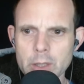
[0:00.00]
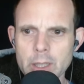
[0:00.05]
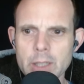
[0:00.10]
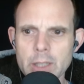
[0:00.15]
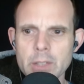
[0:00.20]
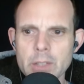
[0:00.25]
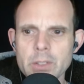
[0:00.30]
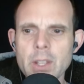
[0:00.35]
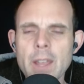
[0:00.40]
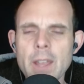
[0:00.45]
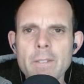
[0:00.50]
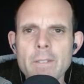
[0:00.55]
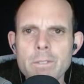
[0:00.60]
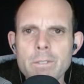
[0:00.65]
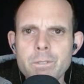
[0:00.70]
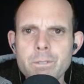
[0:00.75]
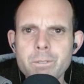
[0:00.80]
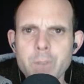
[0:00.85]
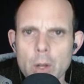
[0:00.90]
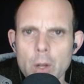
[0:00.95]
It is
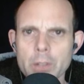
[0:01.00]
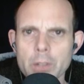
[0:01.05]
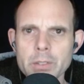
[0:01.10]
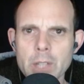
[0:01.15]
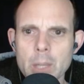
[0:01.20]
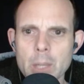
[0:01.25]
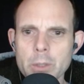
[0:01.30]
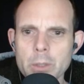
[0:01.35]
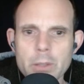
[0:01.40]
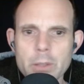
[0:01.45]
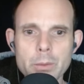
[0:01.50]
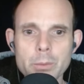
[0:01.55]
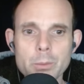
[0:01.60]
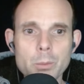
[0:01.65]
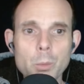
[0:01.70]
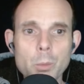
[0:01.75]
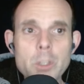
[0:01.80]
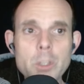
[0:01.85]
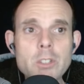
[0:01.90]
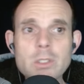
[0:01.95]
false. And
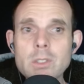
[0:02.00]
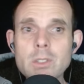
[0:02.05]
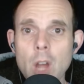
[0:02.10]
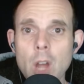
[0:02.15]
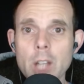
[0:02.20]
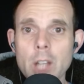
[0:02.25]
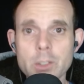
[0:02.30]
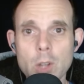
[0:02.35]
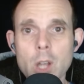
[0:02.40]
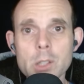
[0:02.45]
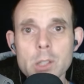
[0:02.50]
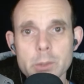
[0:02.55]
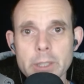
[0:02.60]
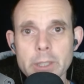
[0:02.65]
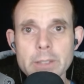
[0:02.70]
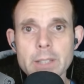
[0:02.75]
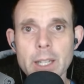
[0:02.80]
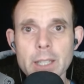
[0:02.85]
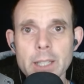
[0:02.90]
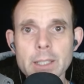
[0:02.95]
we should not
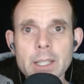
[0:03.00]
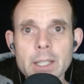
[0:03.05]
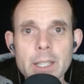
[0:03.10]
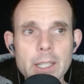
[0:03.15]
tolerate that.